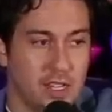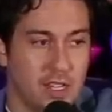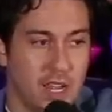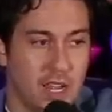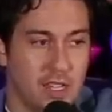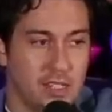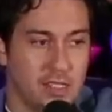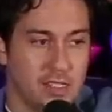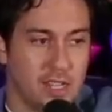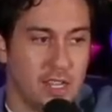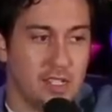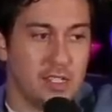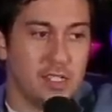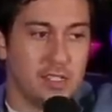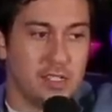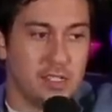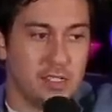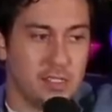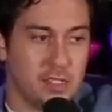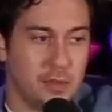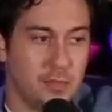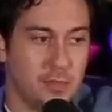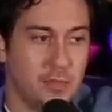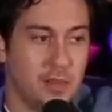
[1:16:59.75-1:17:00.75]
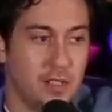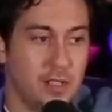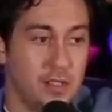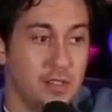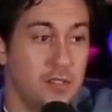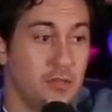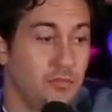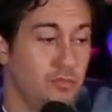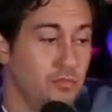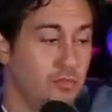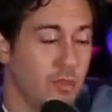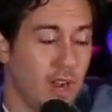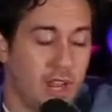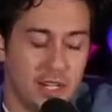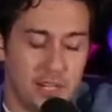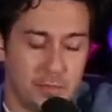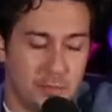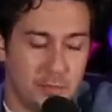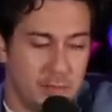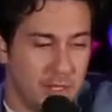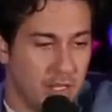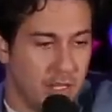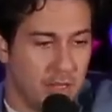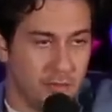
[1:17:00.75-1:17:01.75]
I sent it to somebody right at
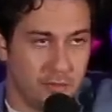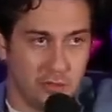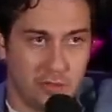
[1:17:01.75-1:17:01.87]
the beginning